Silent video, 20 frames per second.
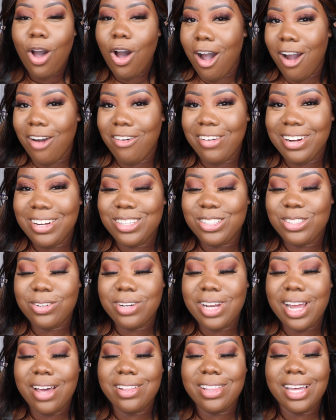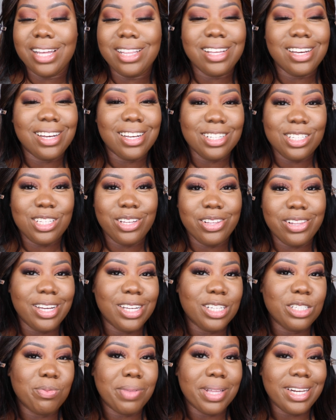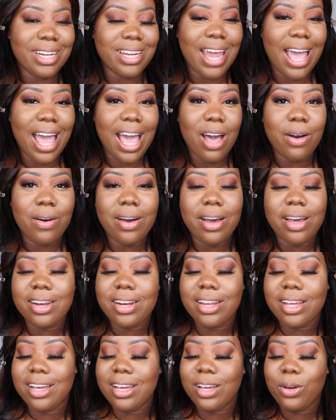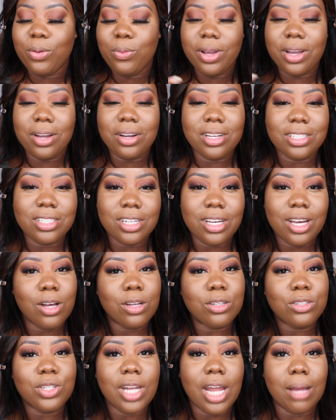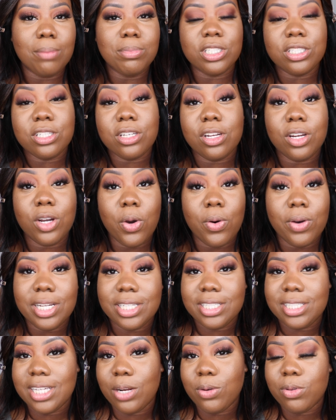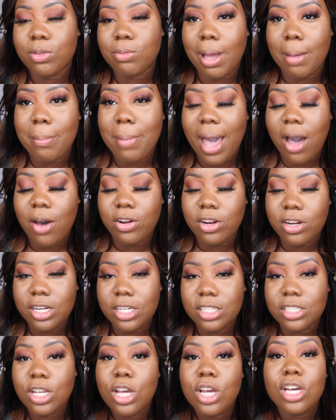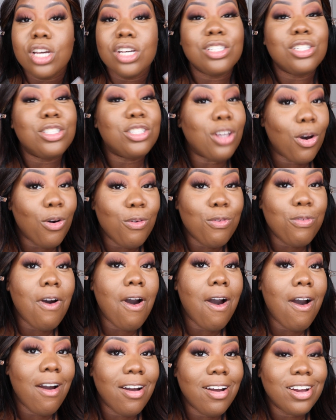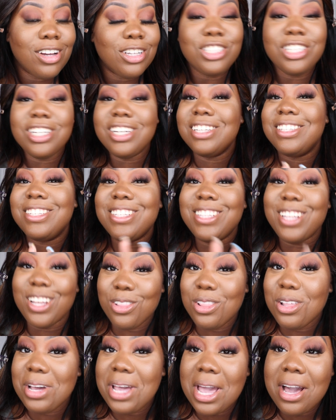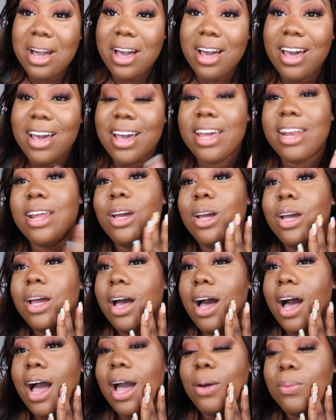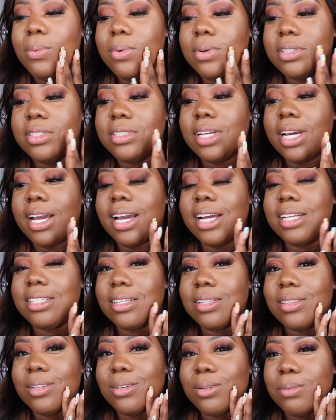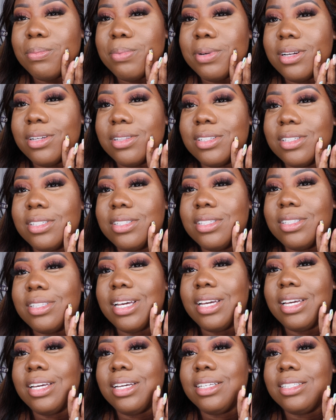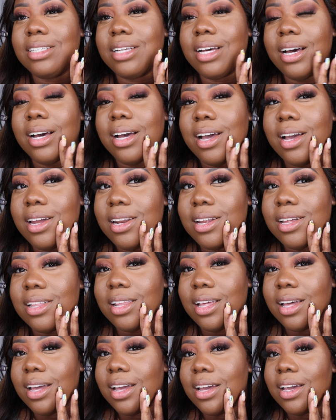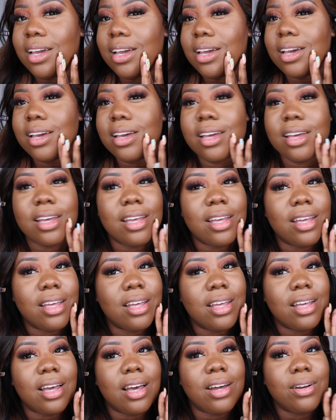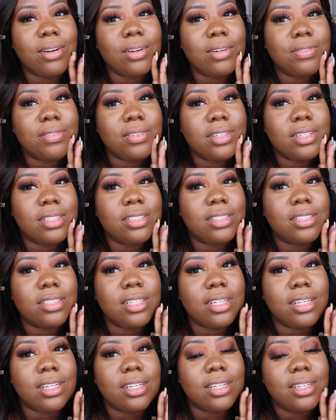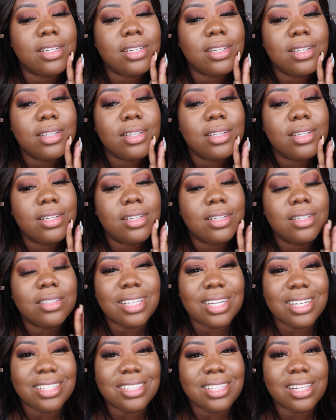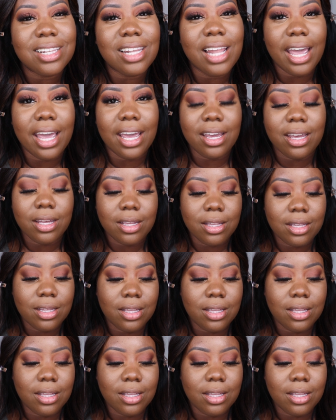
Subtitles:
Alrighty, so now that the concealer is blended out, honey, we are good to go. So now I'm just going to go in and set it with my powders. So far, she is still looking good. I will say it's a little bit on the sticky side. Like, I don't know if you can see. It's like a delay.